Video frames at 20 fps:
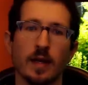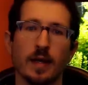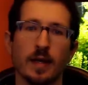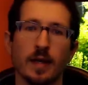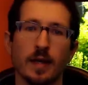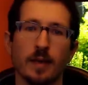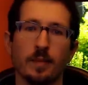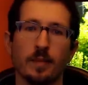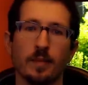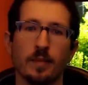
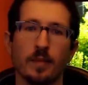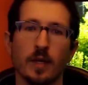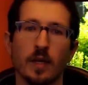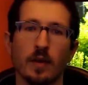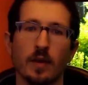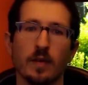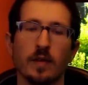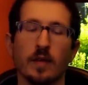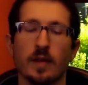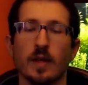
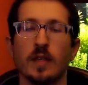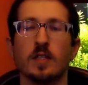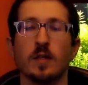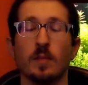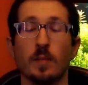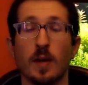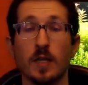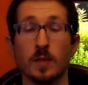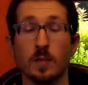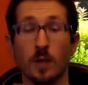I think that's
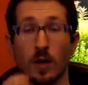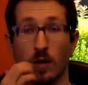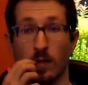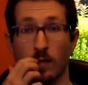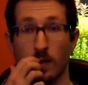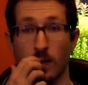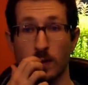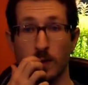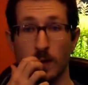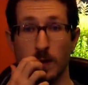the best part of
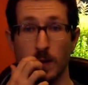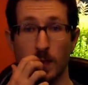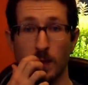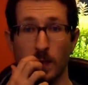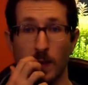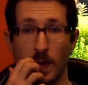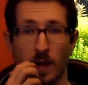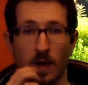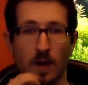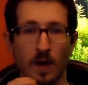YouTube,